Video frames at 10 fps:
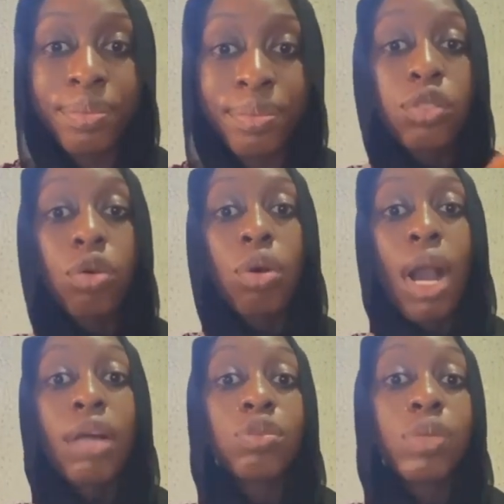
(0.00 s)

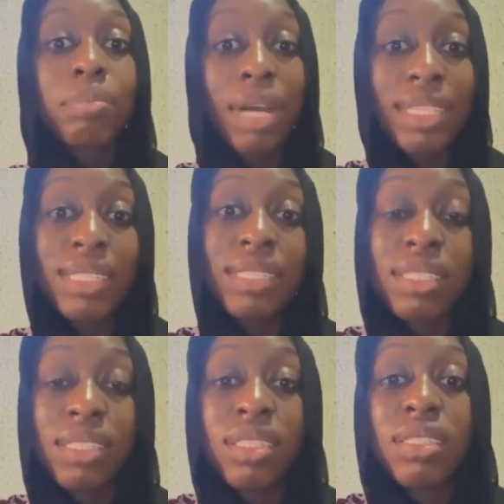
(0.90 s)
how do we manage
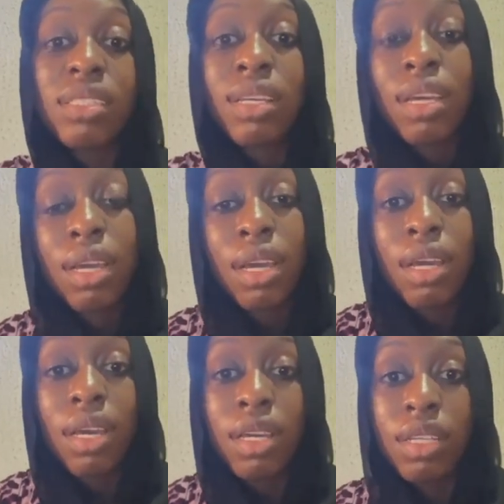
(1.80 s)
this
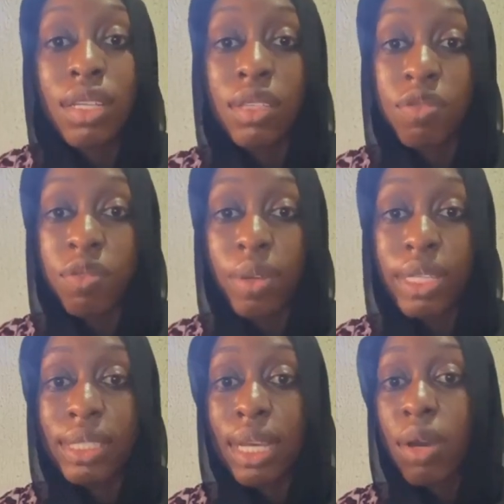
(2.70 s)

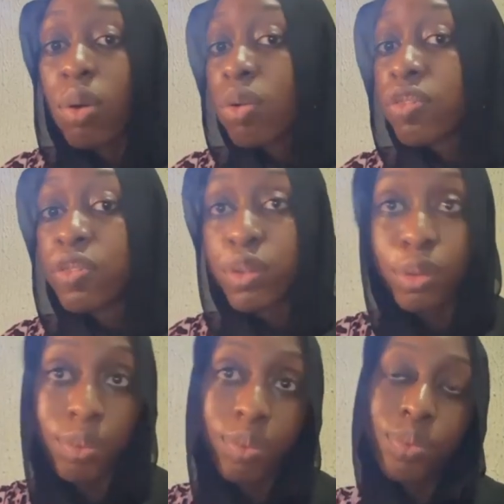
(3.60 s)
influenza or flu?